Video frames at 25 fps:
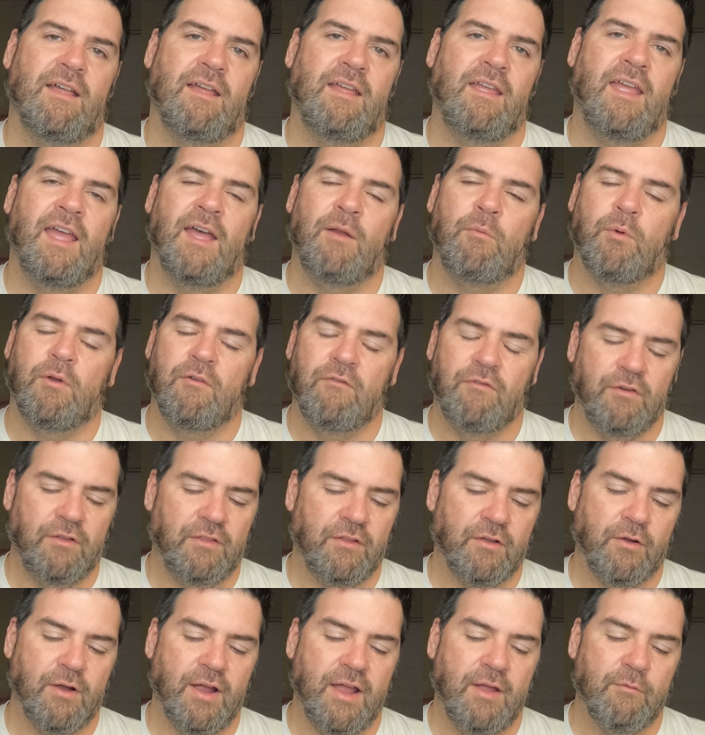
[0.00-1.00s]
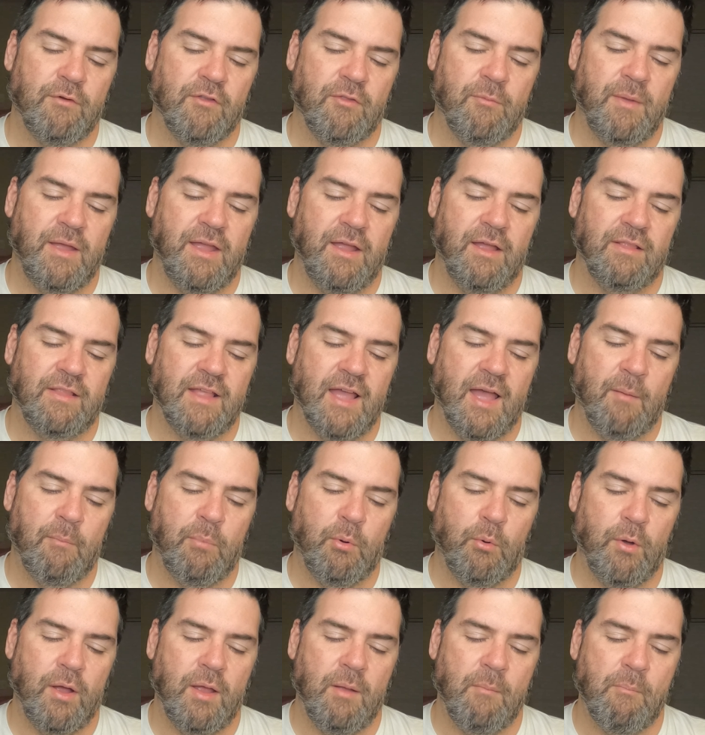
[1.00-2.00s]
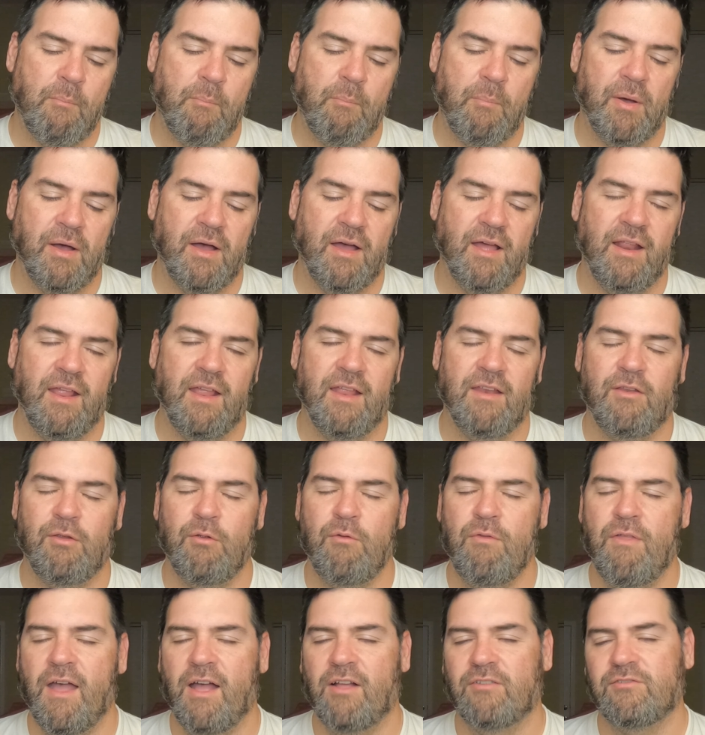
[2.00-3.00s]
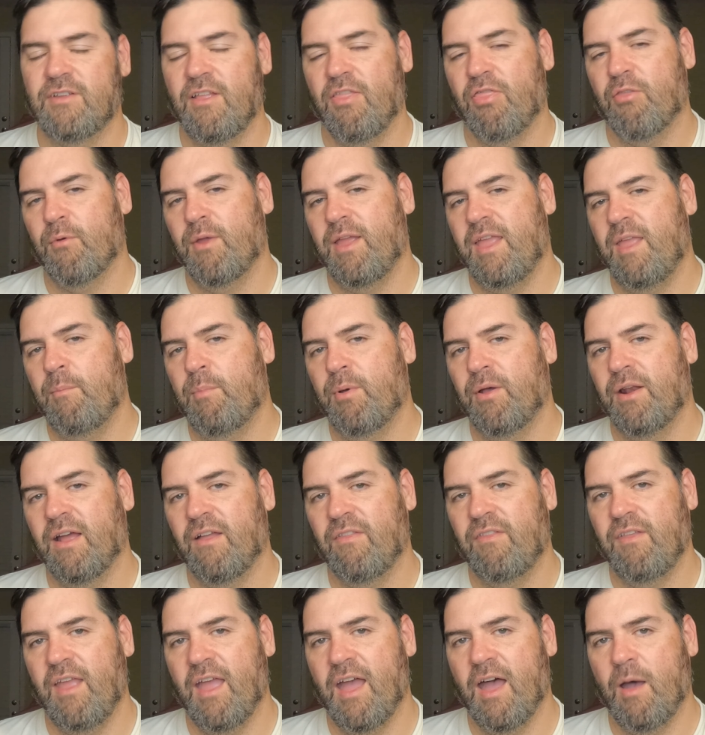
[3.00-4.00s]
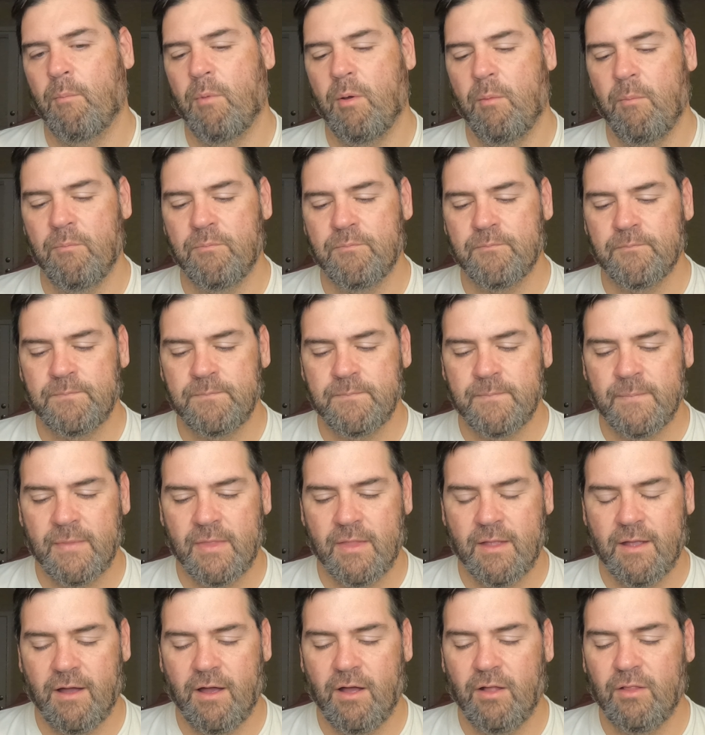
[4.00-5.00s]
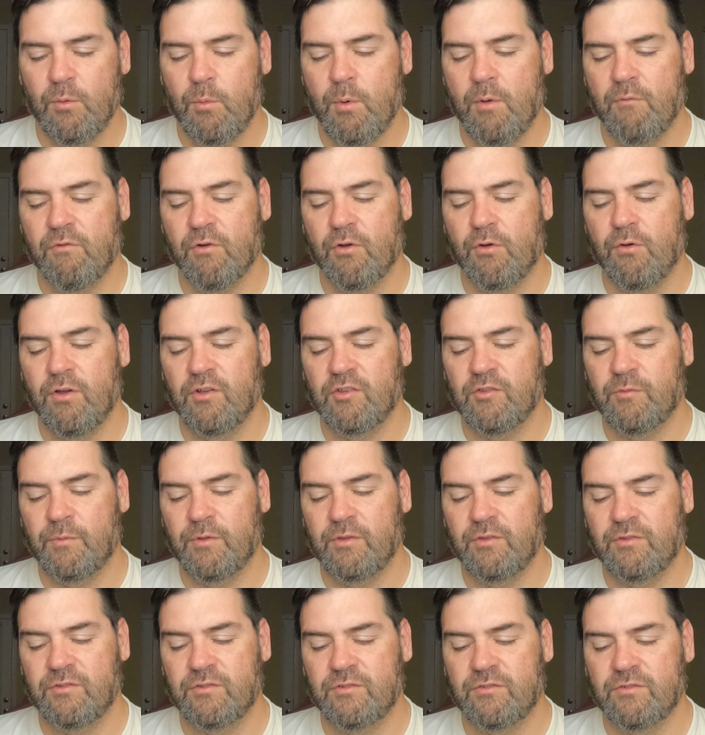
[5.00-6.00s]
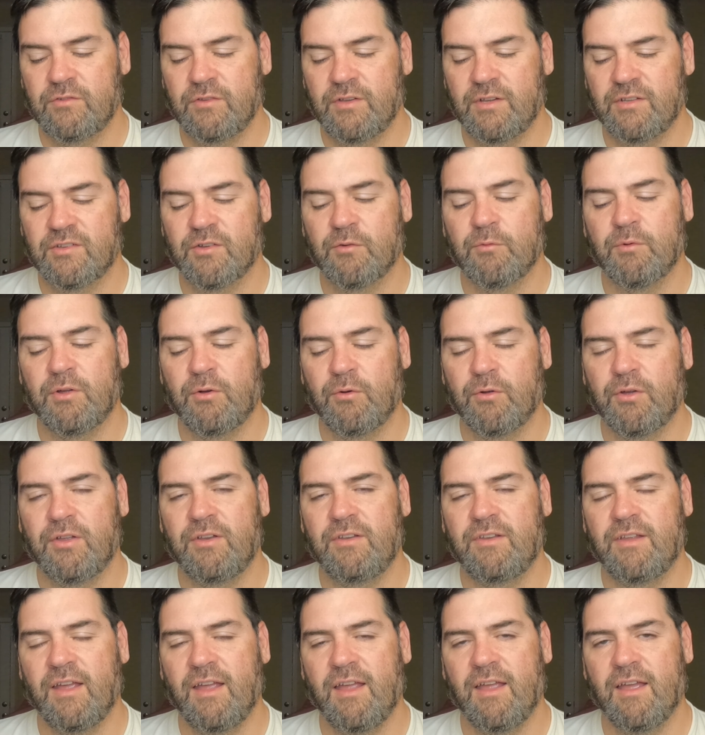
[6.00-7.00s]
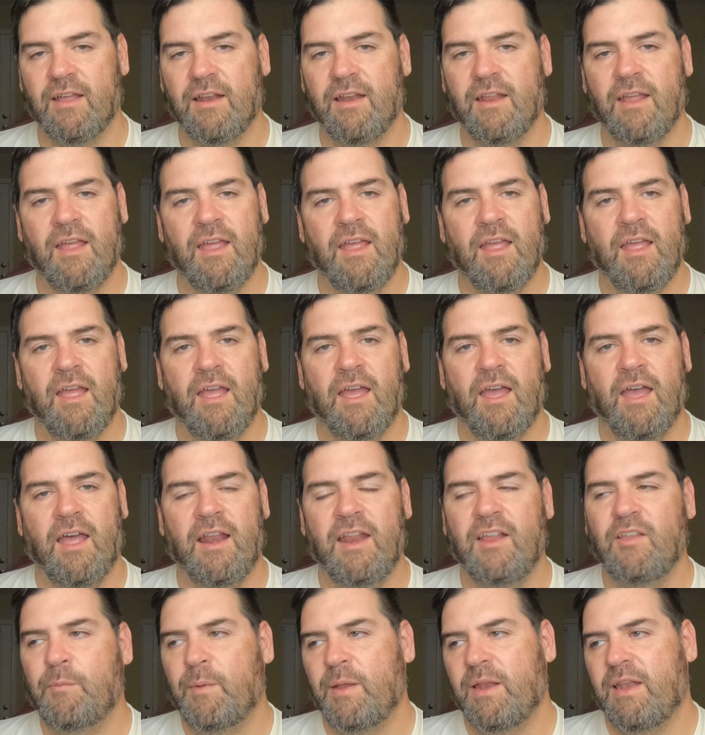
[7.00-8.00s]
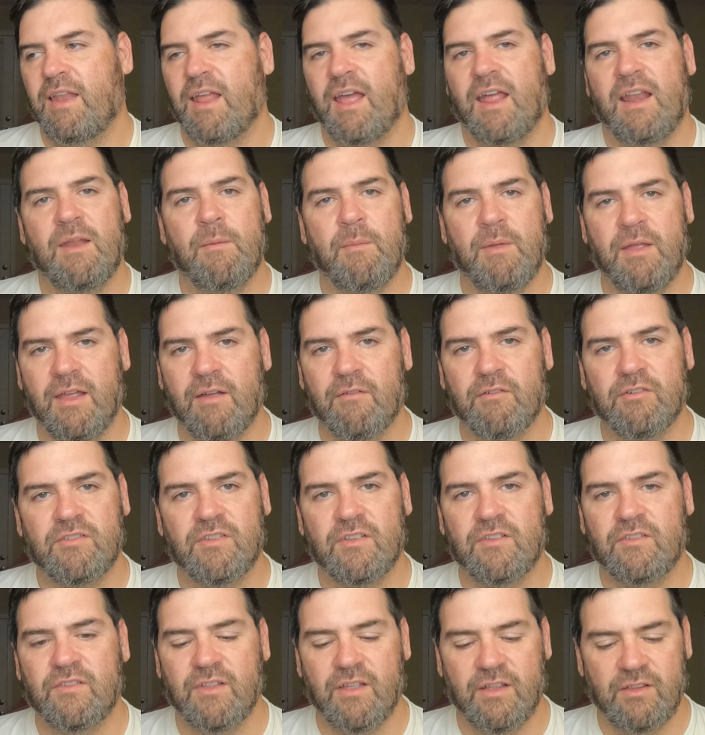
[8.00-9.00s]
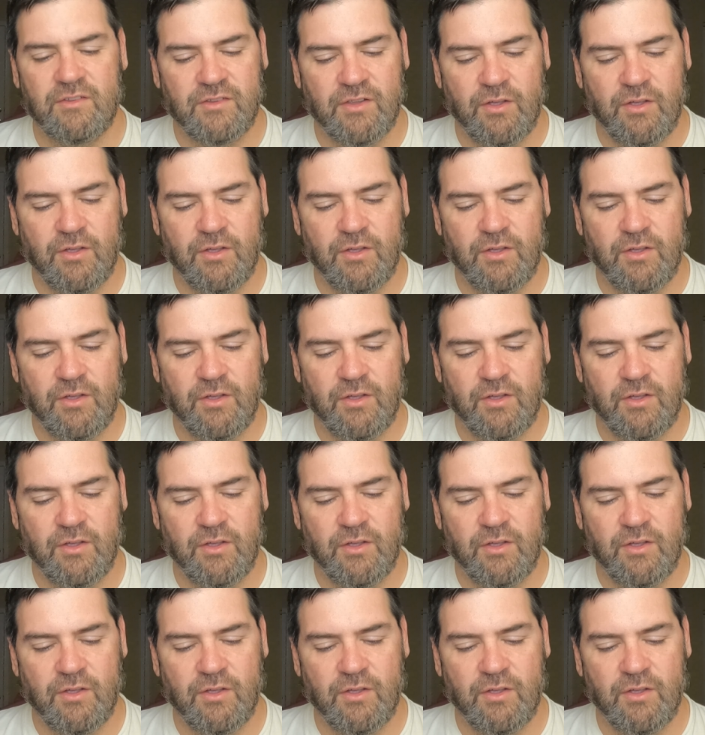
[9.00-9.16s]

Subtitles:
He had one foot in the grave with me at that point. But in 2003, he put out the album, All I Want for Christmas is a Real Good Tan. And he's been dead to me ever since then.